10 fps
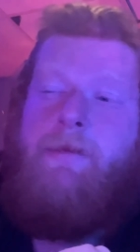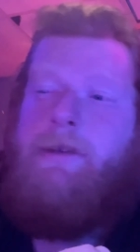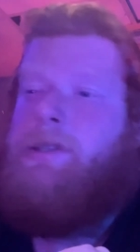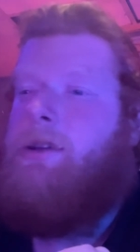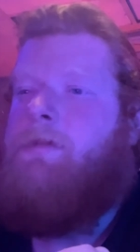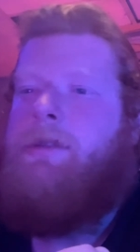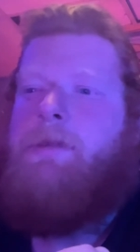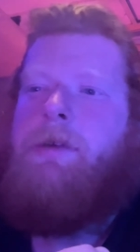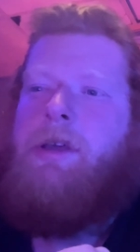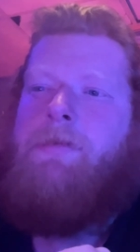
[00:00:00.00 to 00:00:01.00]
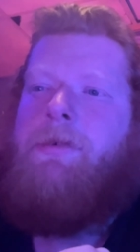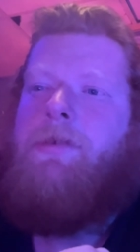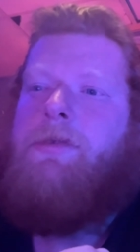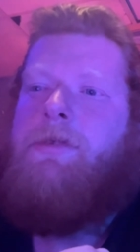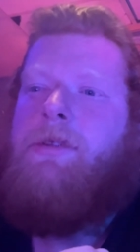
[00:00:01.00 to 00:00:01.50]
to be so many
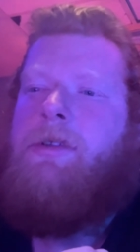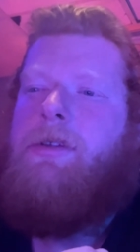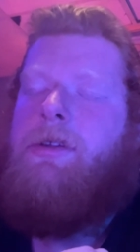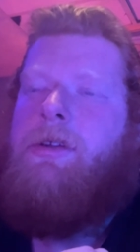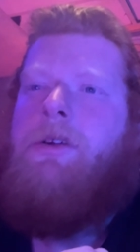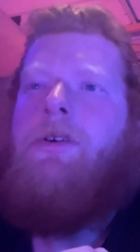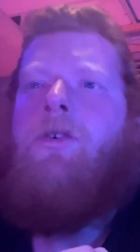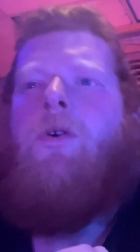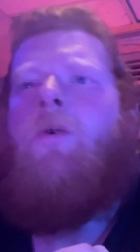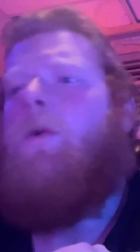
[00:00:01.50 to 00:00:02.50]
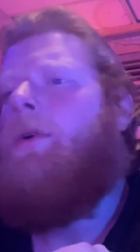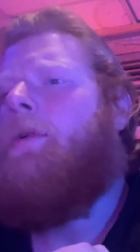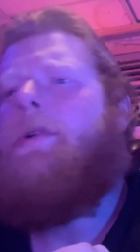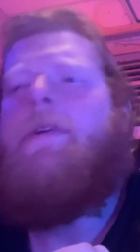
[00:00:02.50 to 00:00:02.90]
people who are going to